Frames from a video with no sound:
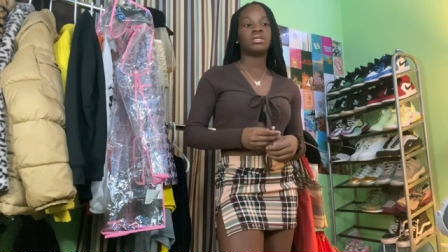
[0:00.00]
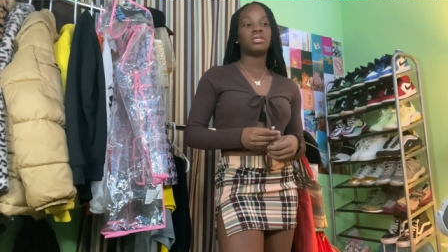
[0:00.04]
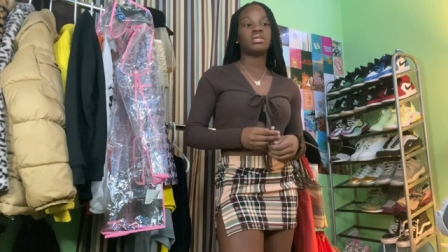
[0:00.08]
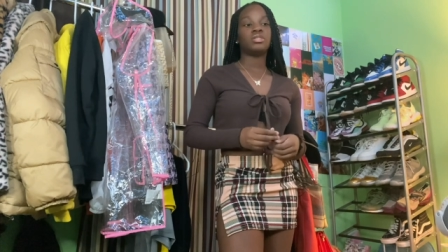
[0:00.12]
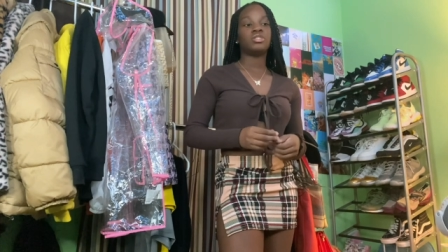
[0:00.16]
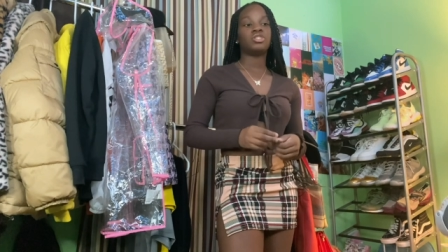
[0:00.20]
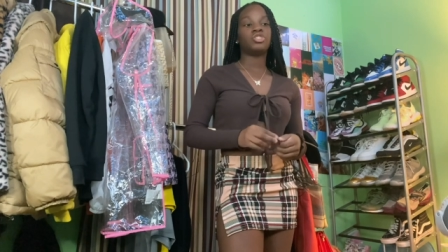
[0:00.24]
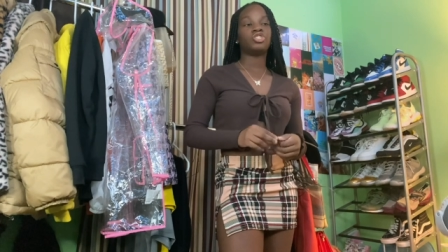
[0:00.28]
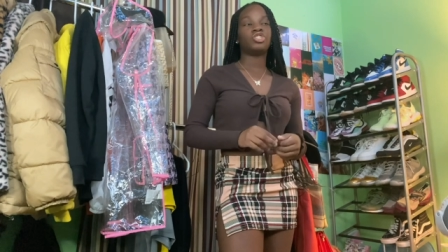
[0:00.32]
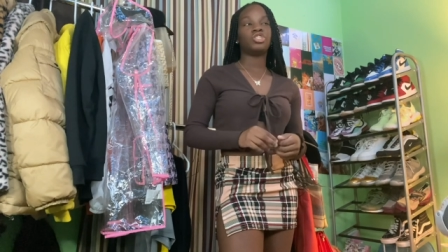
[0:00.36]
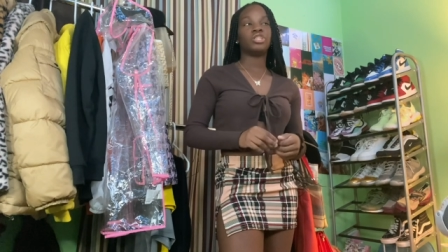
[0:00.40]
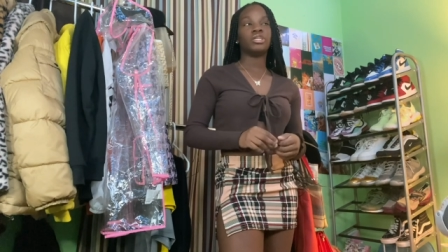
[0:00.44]

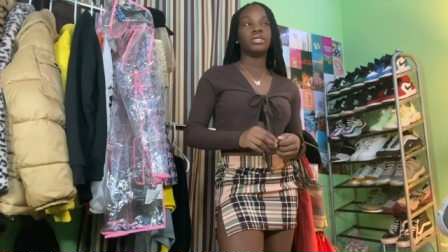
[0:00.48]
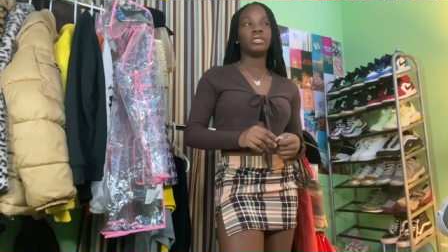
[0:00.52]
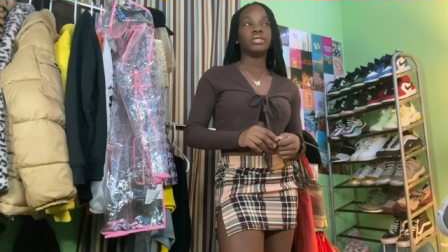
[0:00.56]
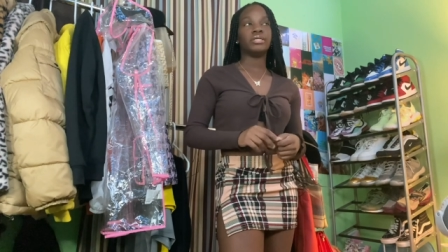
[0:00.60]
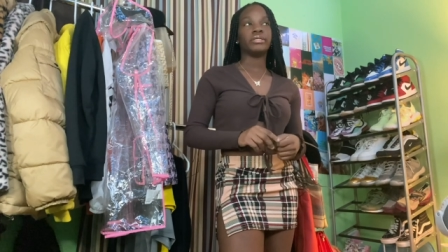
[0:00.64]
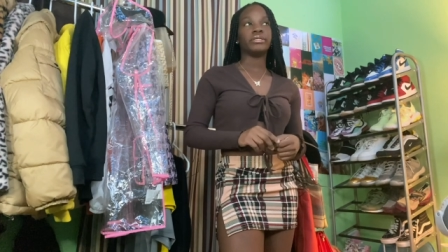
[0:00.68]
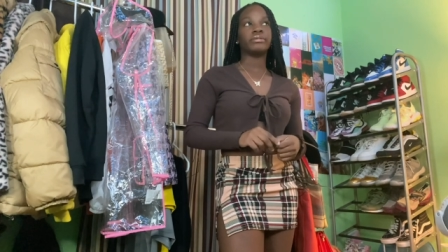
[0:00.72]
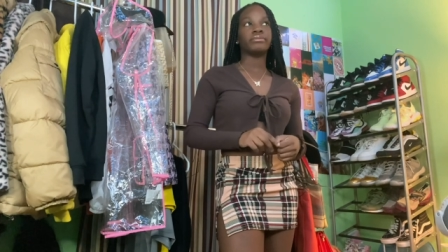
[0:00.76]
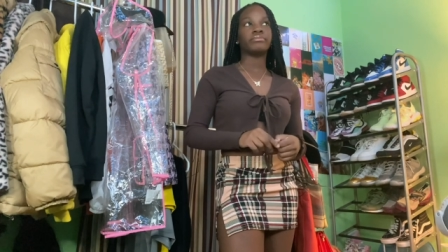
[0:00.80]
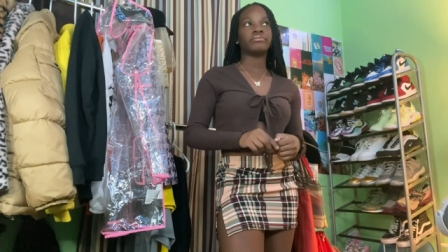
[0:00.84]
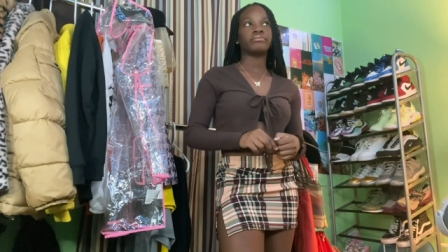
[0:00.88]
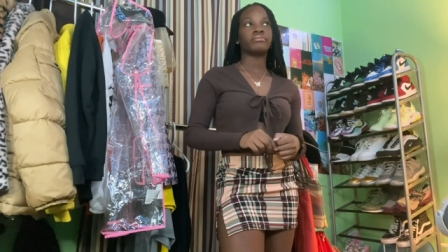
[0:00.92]

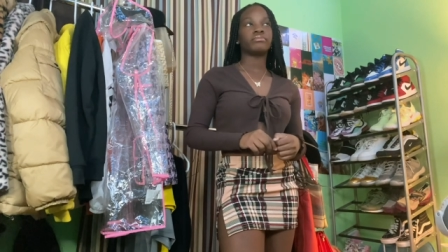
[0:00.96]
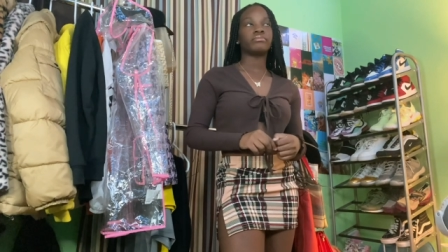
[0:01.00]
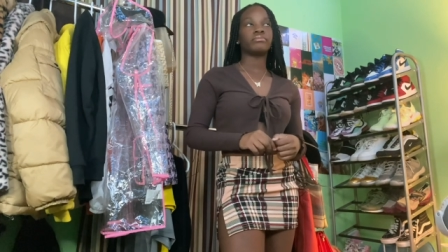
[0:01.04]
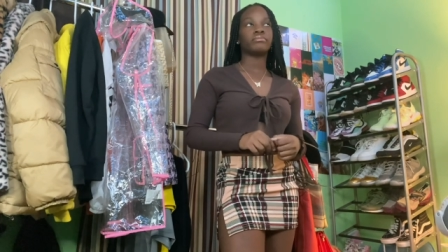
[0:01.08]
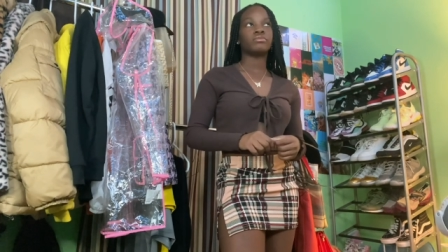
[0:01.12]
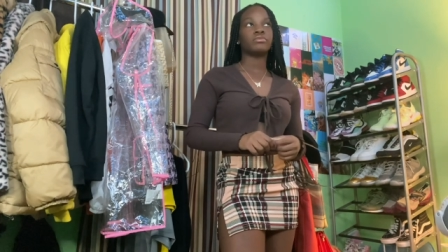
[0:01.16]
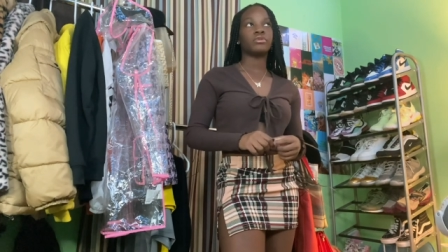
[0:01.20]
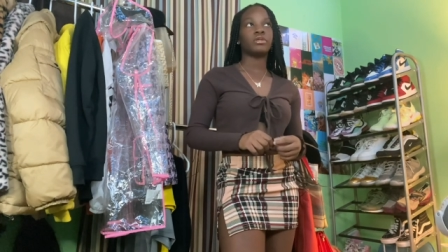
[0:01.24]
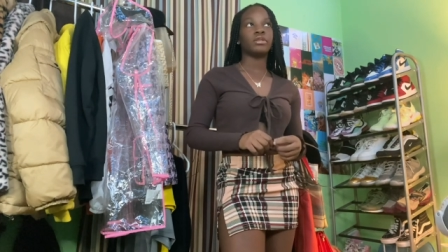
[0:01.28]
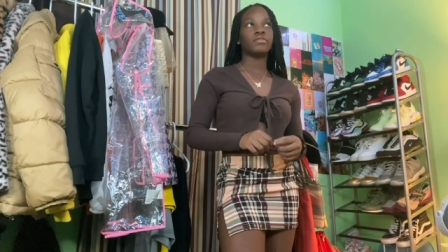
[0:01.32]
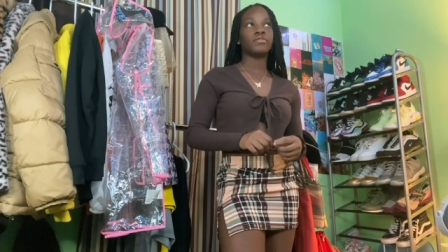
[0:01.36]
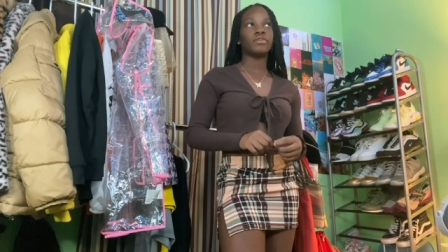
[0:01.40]
Shein,
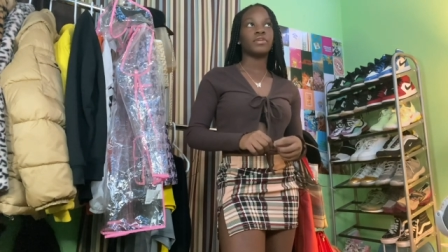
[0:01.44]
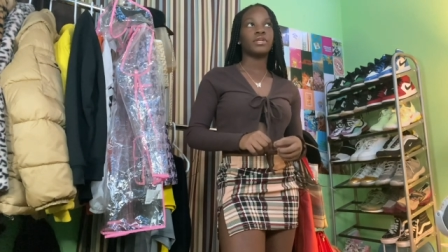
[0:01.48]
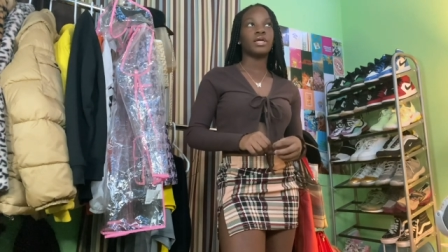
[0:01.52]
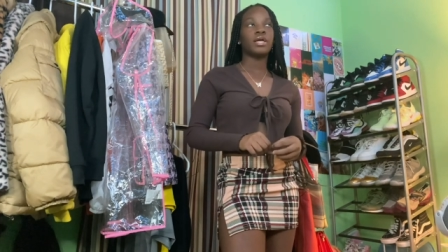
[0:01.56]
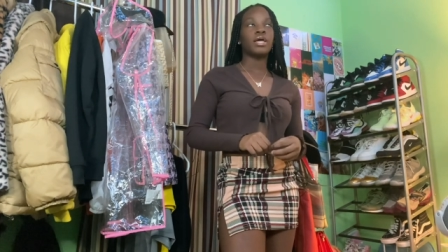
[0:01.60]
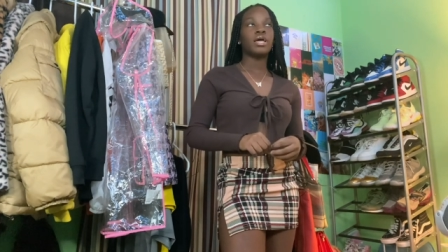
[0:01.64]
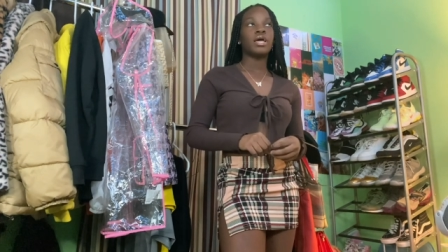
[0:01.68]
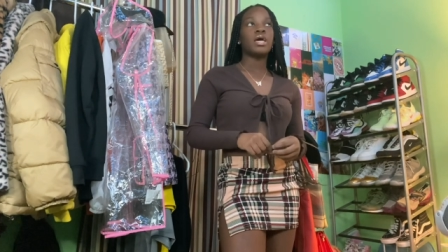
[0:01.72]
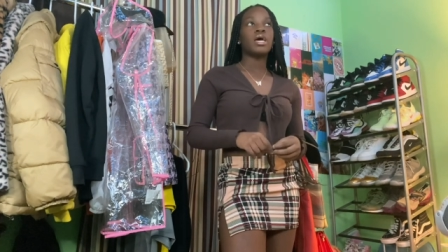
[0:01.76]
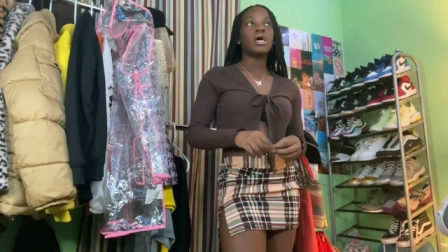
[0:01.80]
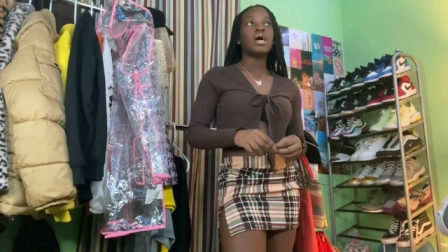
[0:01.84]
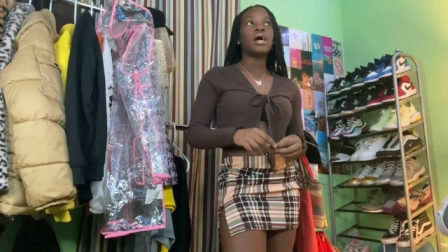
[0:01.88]
whatever.
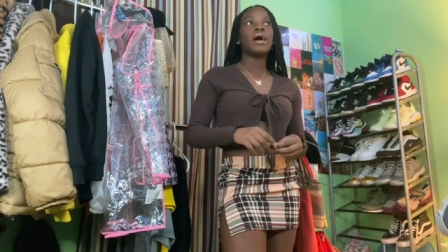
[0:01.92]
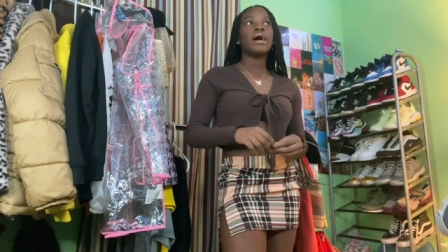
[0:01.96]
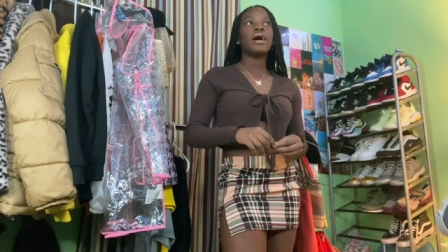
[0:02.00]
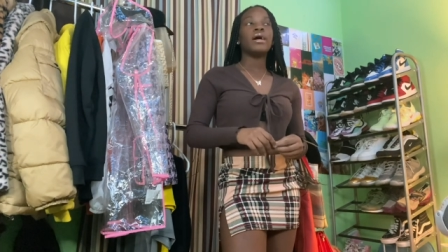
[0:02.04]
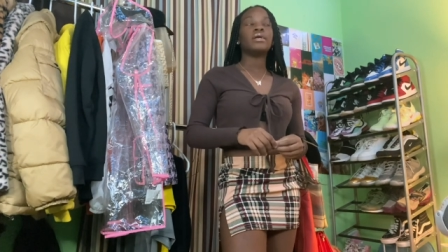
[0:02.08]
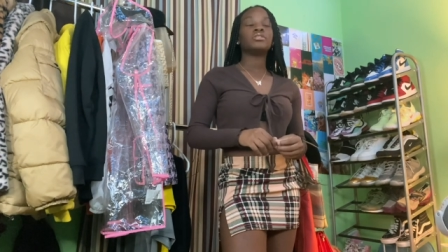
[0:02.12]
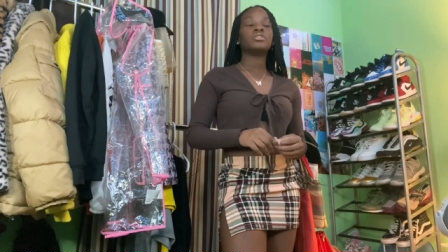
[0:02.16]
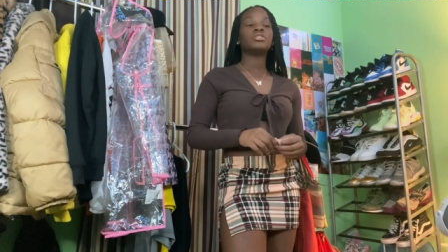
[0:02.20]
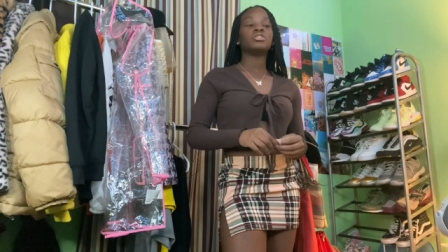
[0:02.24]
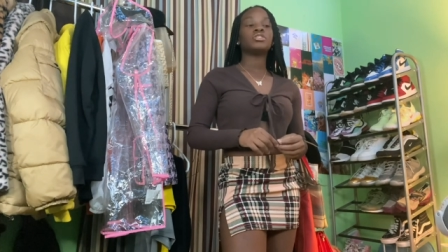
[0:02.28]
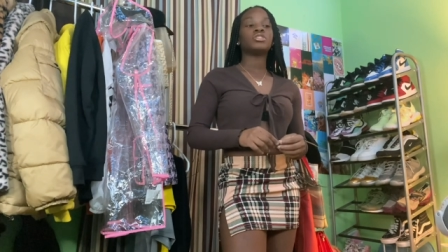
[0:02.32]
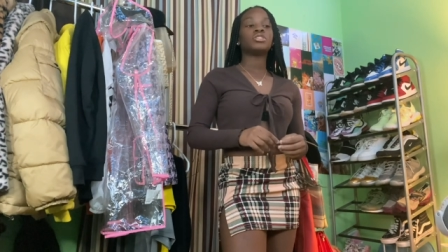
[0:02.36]

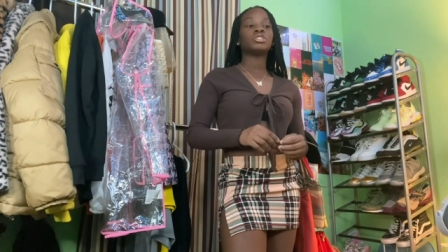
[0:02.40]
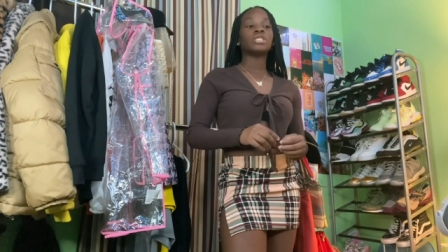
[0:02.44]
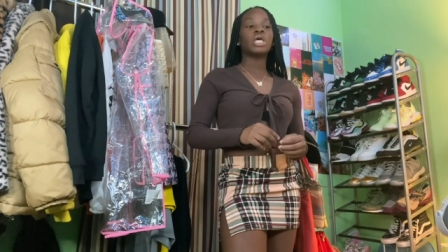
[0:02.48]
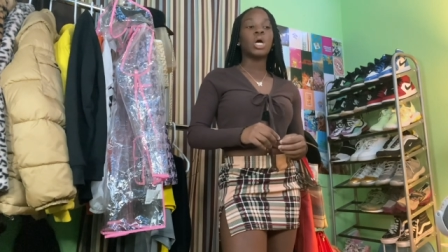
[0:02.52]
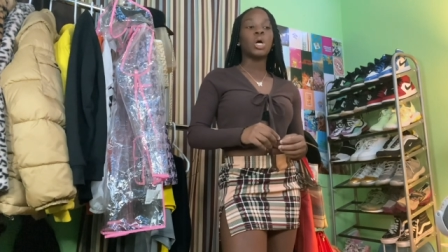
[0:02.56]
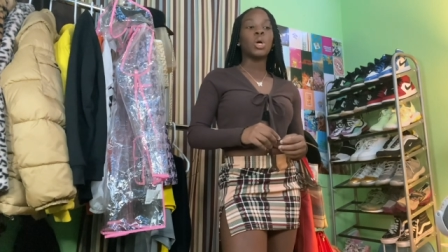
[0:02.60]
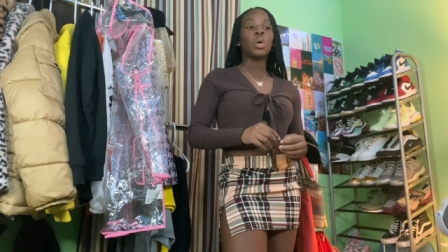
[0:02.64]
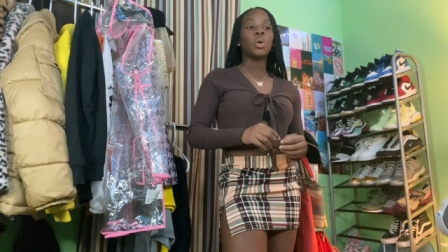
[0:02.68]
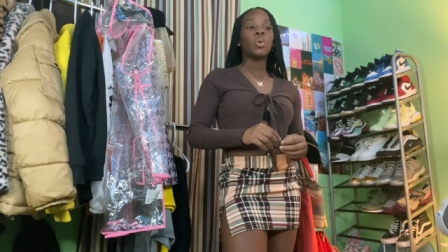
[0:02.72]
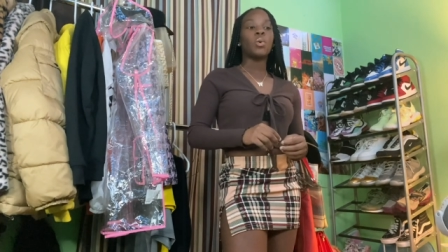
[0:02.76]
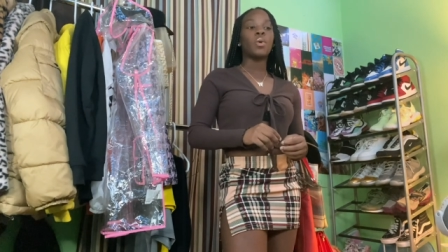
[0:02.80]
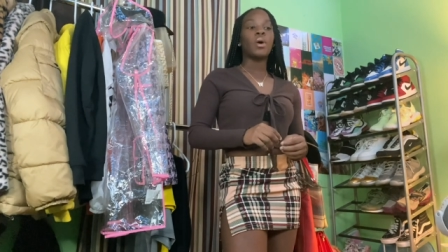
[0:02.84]

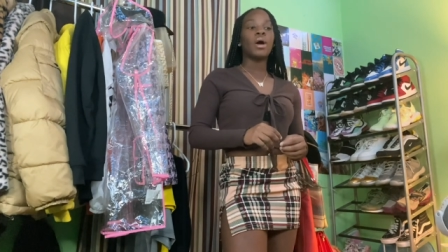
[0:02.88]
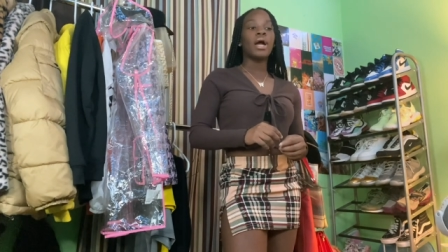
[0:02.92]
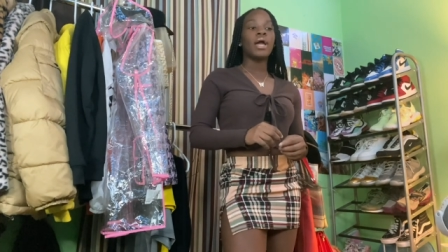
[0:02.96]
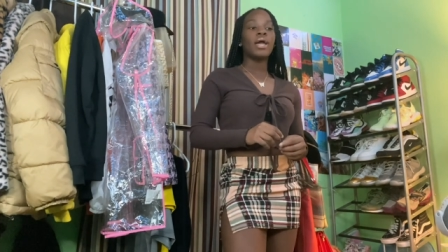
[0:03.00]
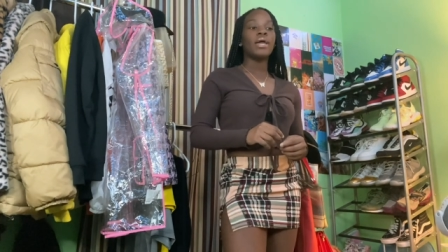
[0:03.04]
So